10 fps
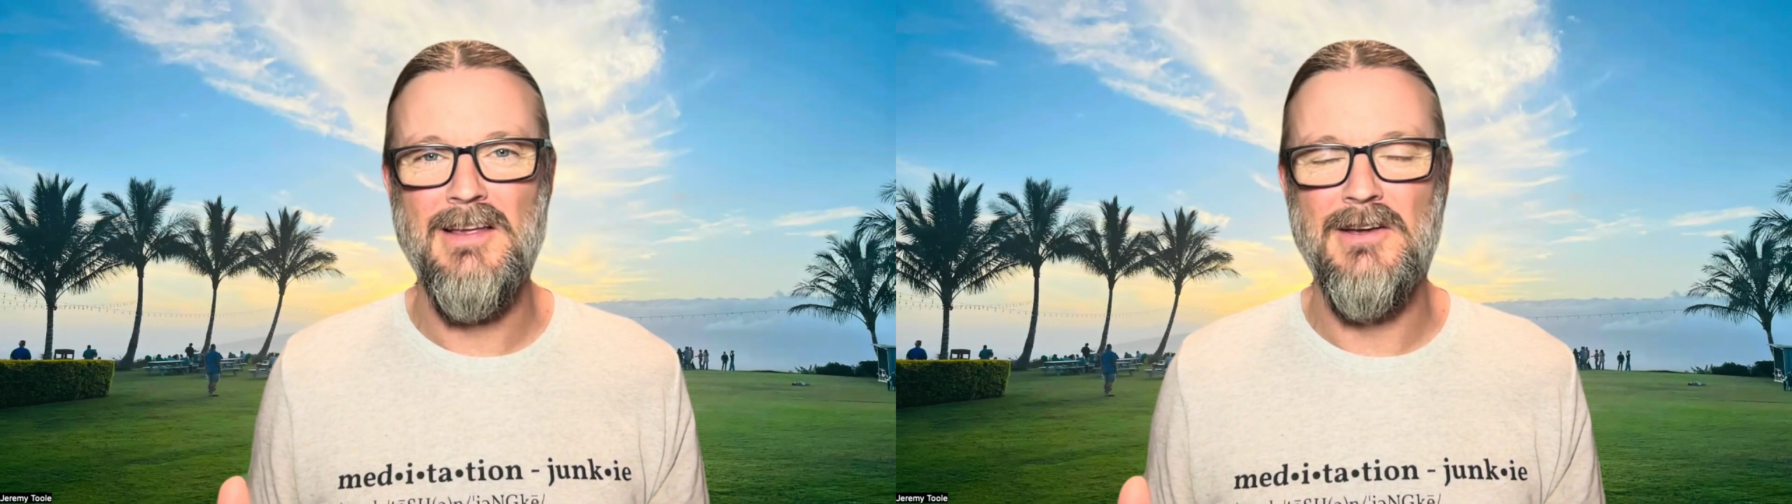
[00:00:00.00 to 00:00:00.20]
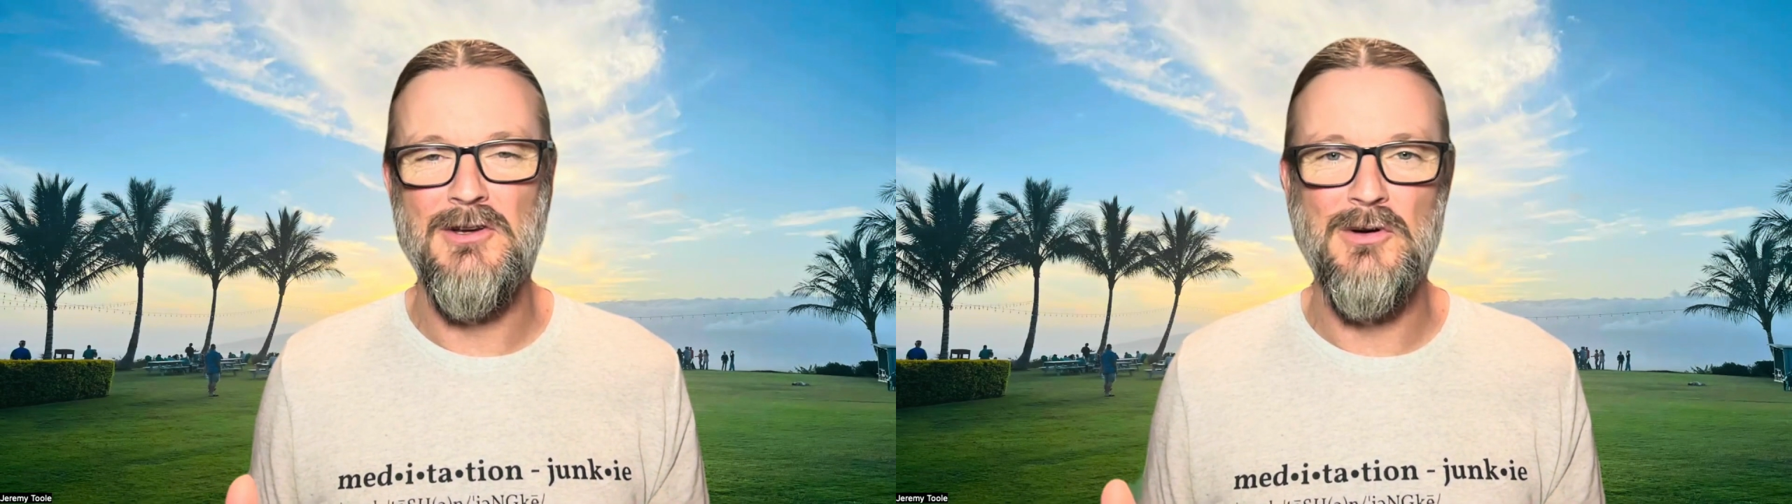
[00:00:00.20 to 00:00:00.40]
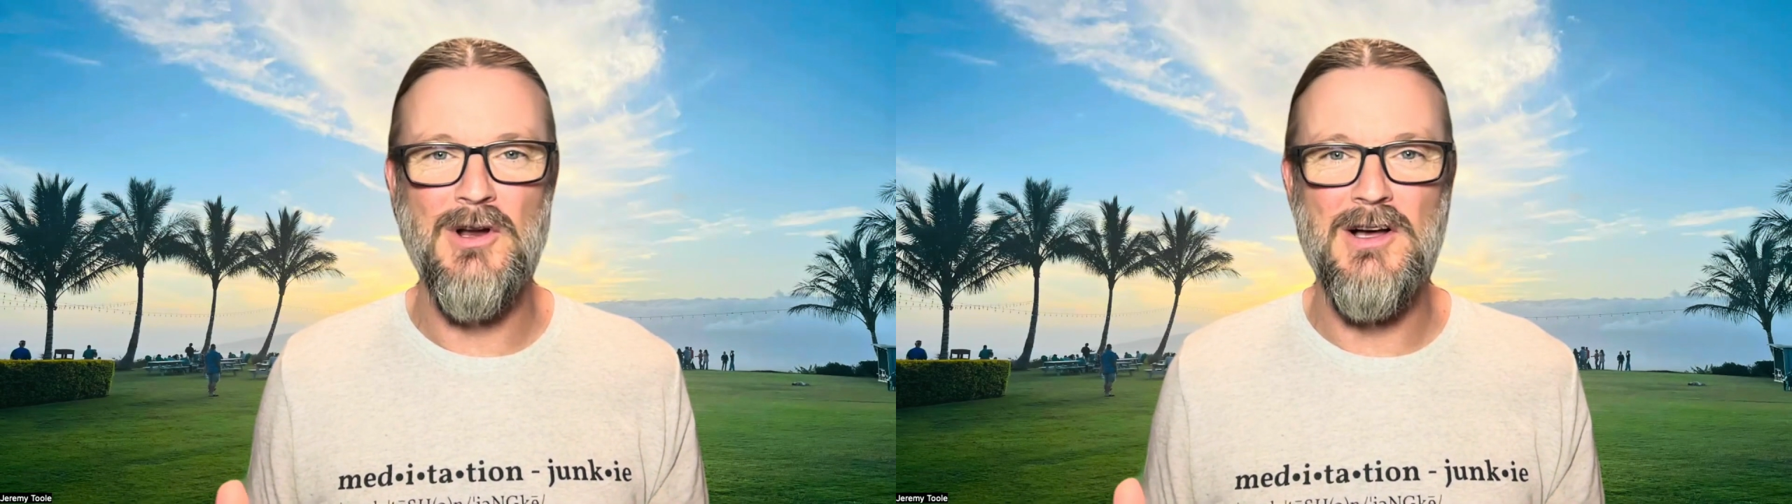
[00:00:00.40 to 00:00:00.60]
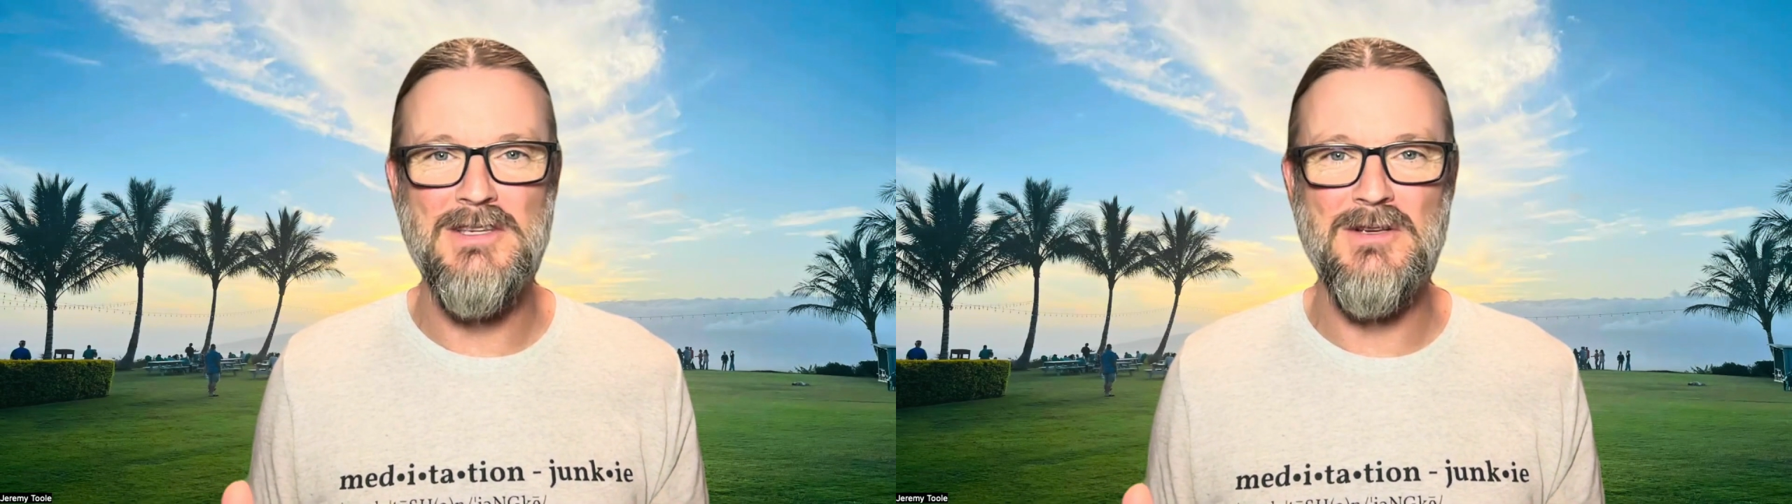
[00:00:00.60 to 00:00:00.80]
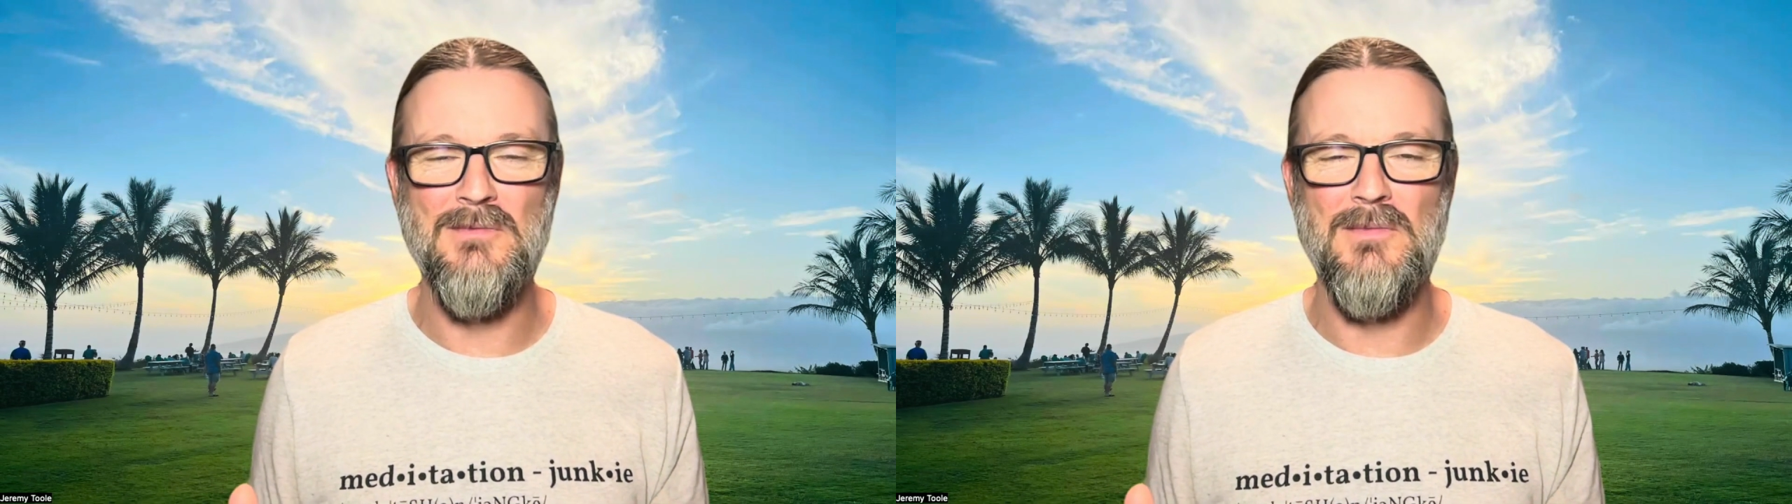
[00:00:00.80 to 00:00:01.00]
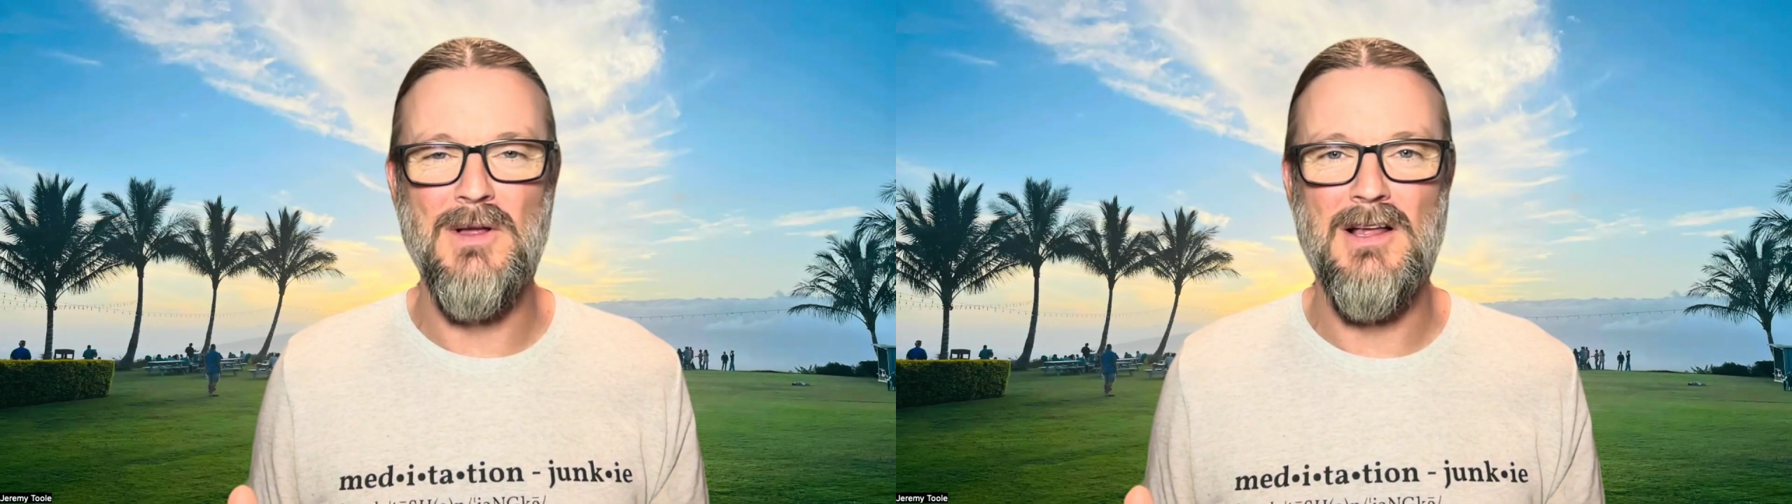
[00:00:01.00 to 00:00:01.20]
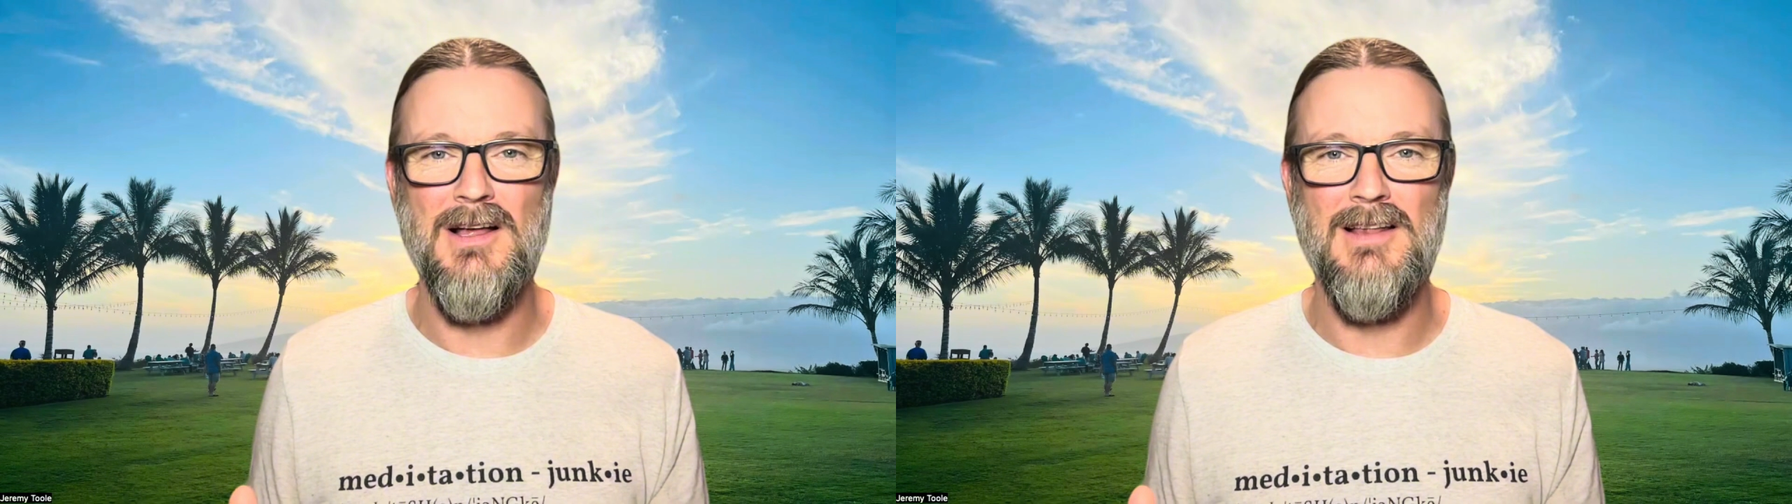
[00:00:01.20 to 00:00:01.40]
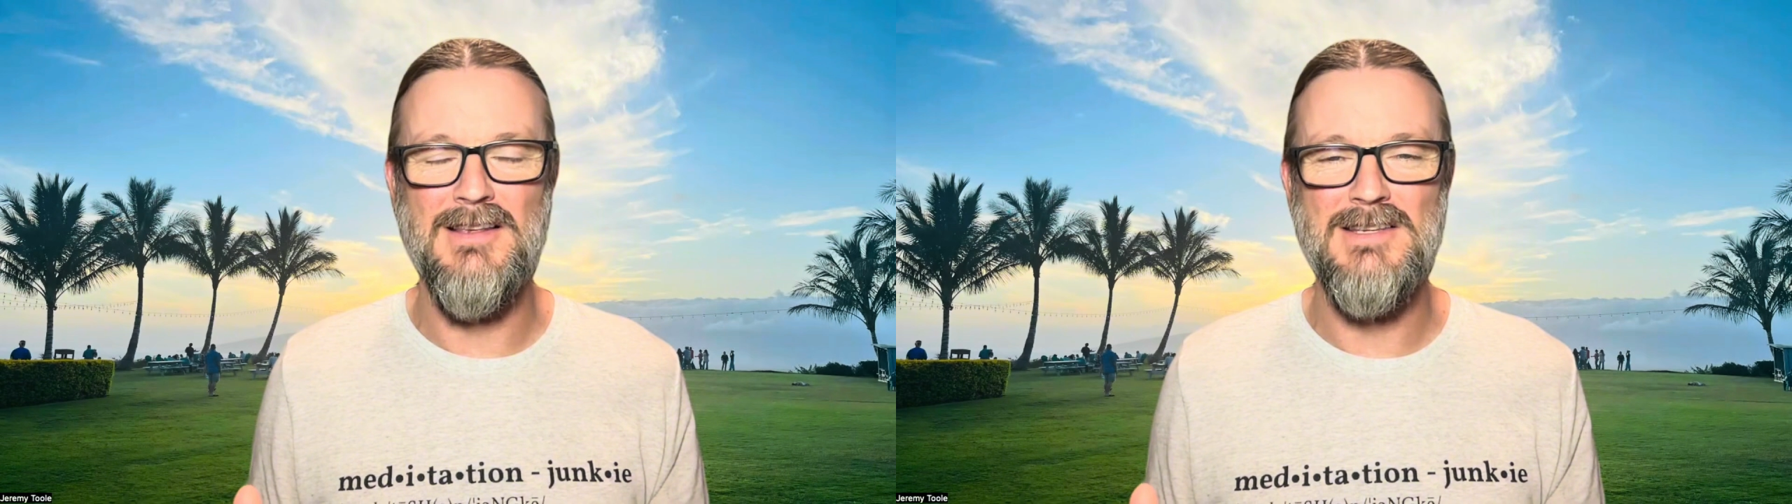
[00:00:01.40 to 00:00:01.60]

You're doing awesome. The